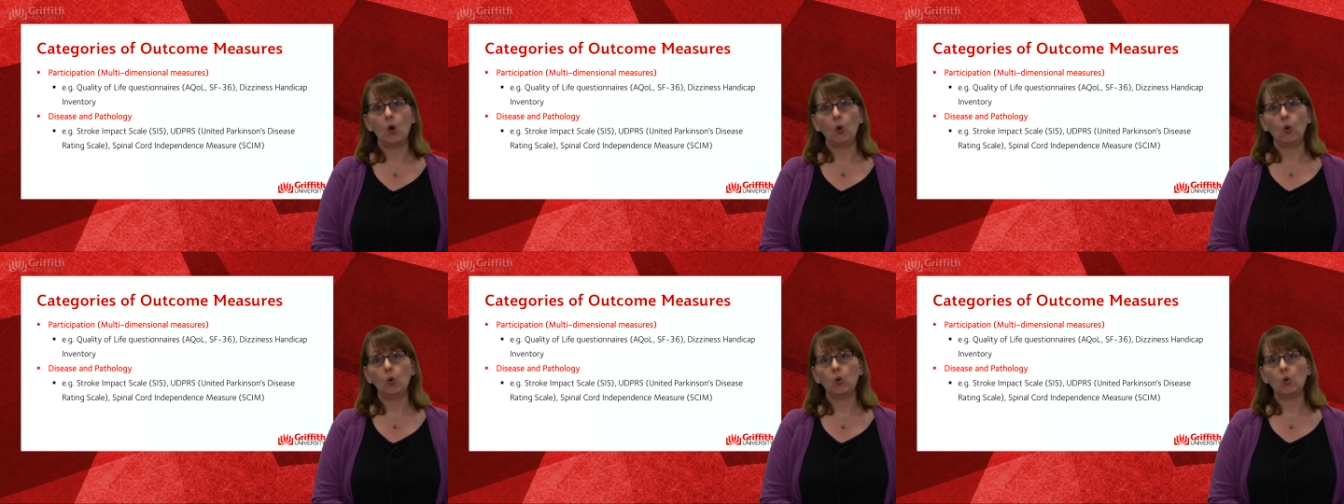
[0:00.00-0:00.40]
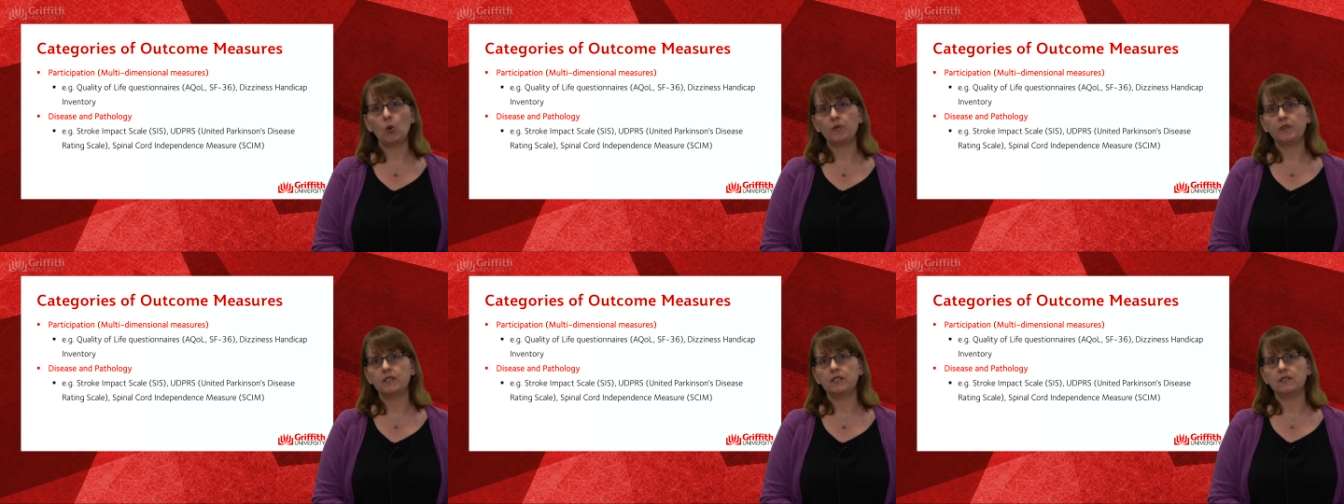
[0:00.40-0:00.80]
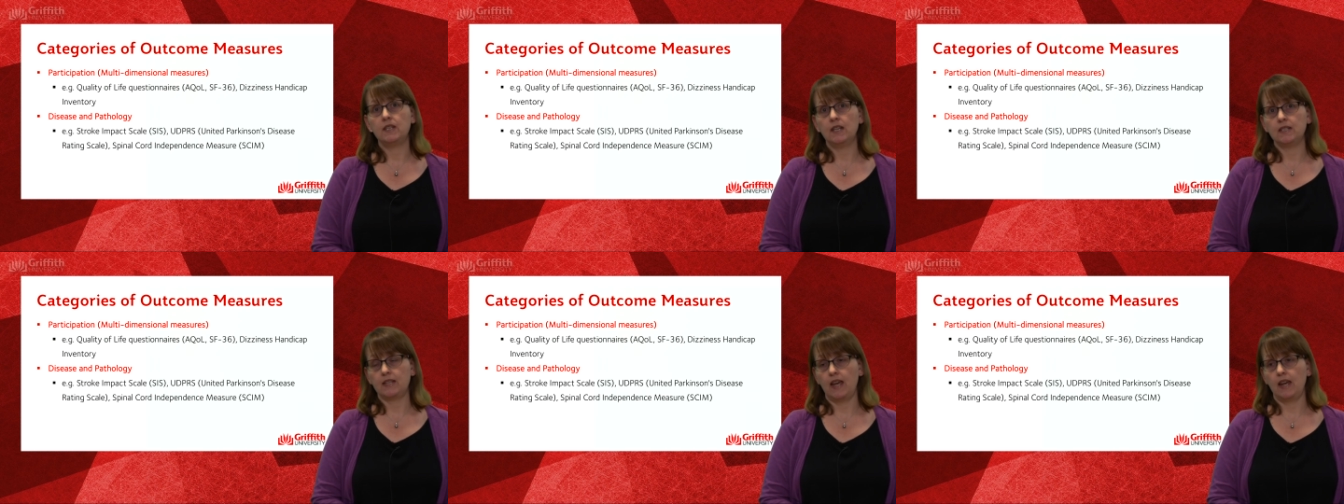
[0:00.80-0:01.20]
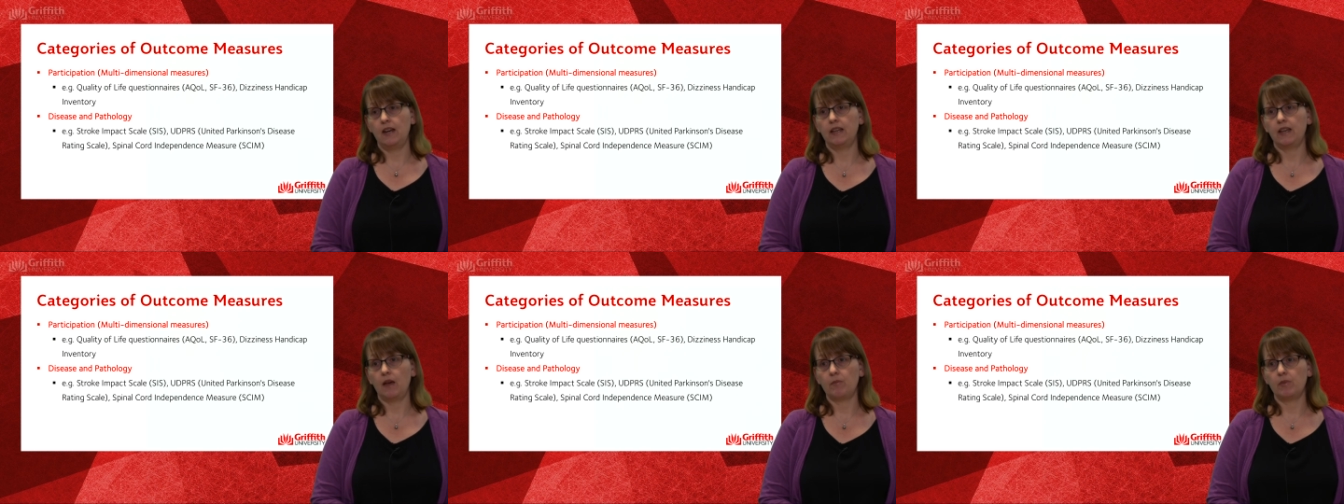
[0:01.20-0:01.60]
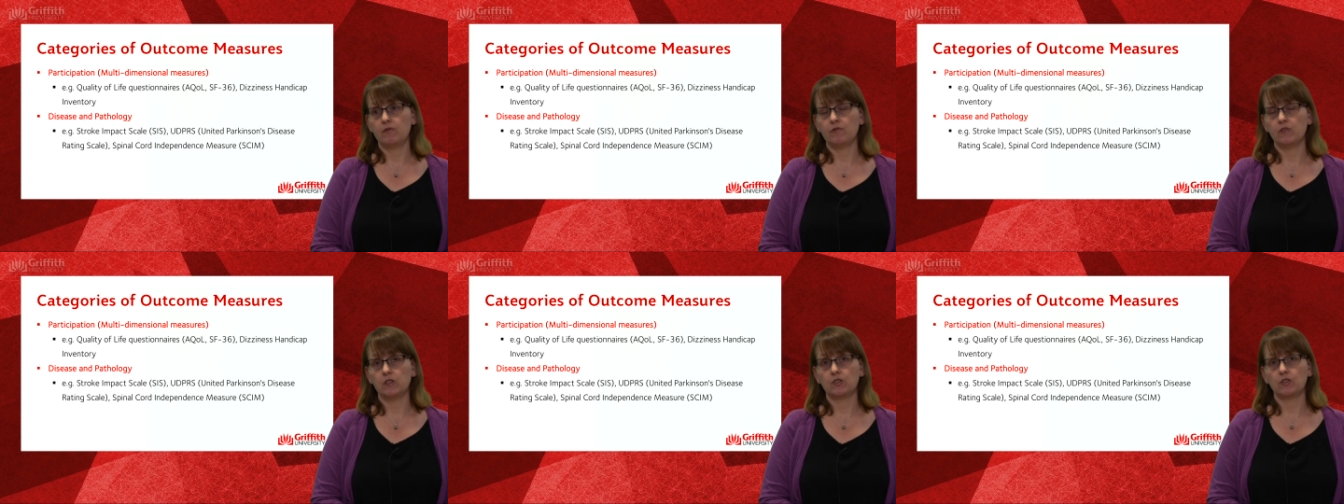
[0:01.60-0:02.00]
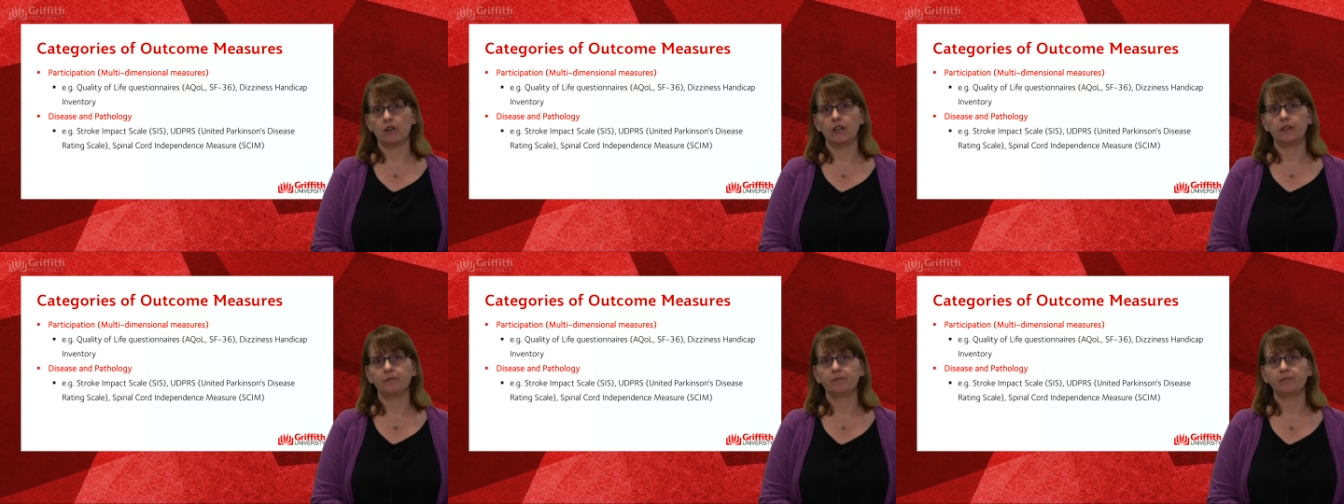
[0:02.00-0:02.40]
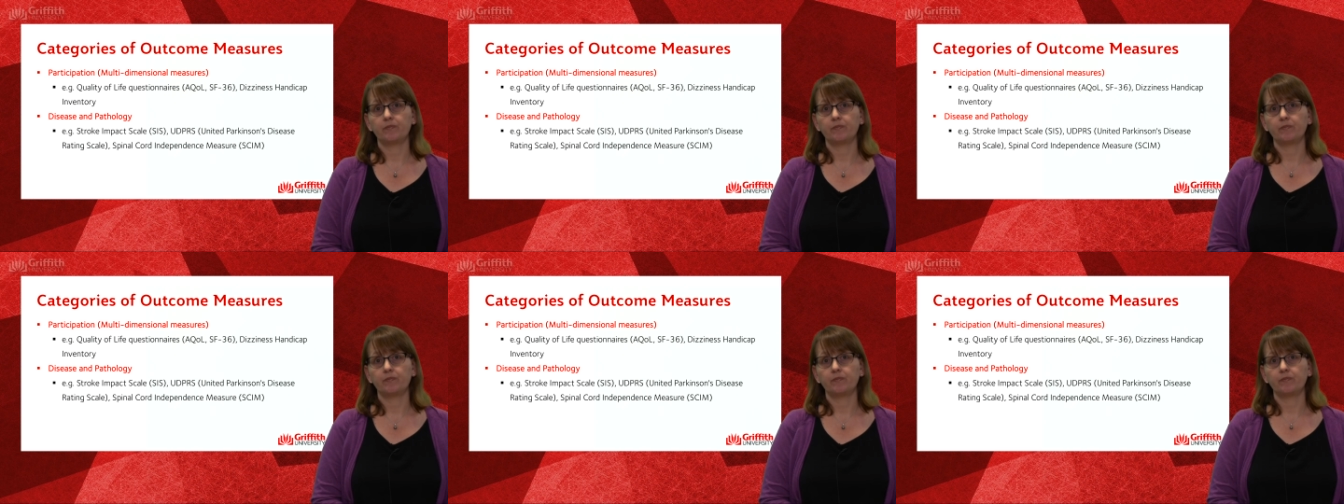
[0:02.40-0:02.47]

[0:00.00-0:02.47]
or the dizziness handicap inventory.